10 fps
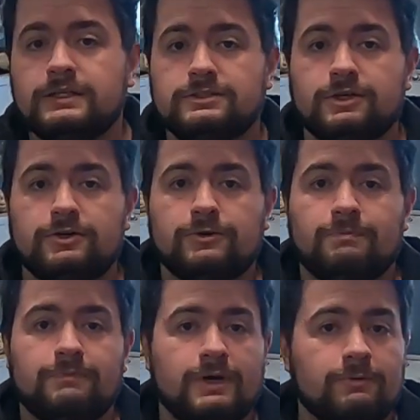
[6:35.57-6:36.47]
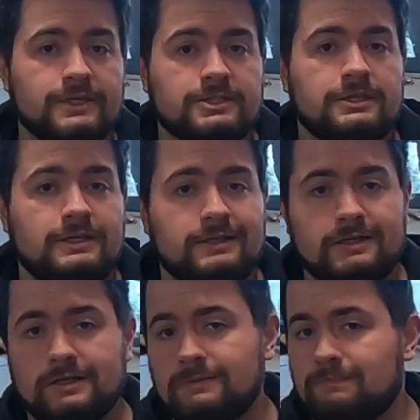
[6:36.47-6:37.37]
So originally
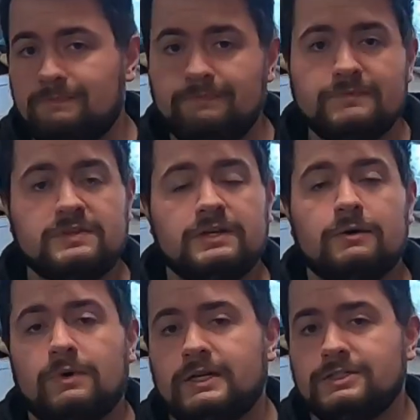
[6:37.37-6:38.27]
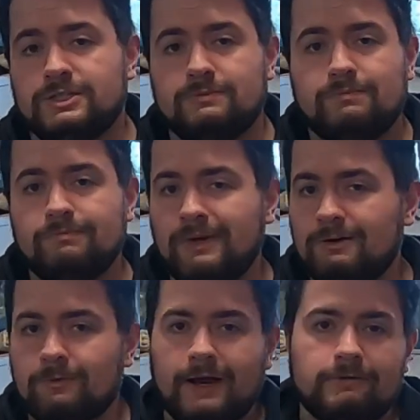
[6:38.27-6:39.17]
the ZL1 engine
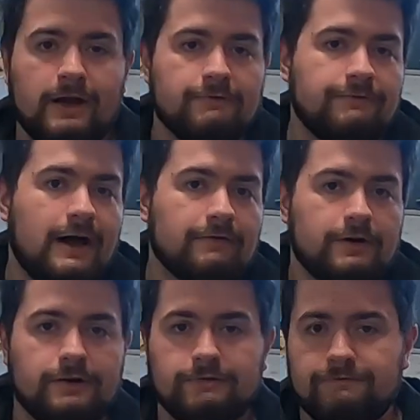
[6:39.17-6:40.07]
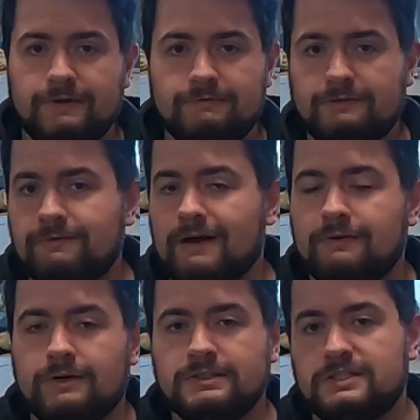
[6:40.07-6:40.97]
made right around 550,
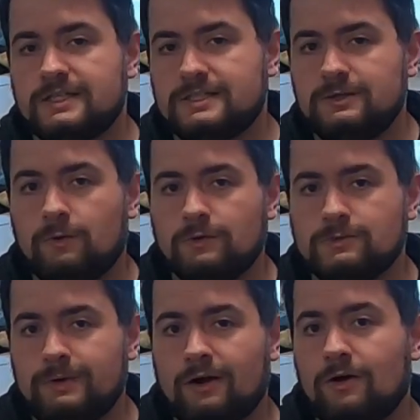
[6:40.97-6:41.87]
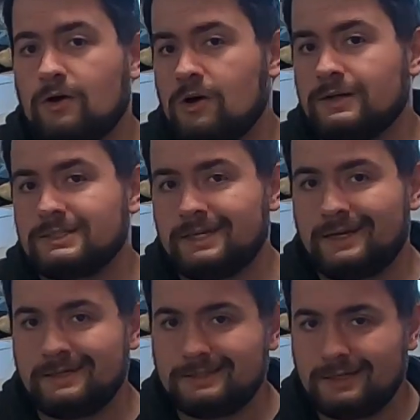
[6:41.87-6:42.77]
560 horsepower all
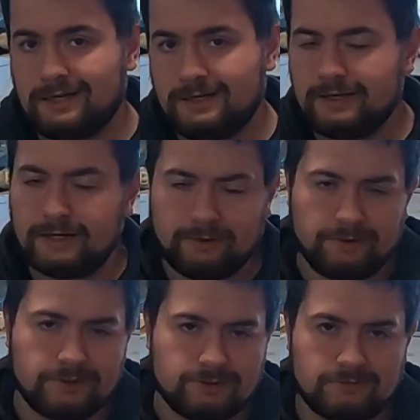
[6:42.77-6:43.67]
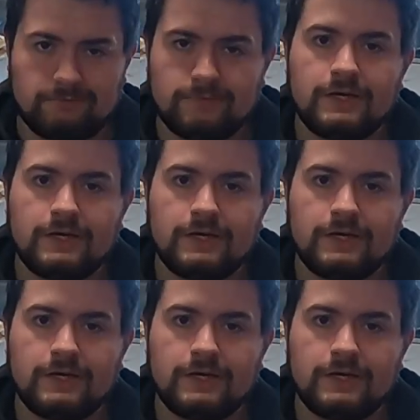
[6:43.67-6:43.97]
said and done. I know it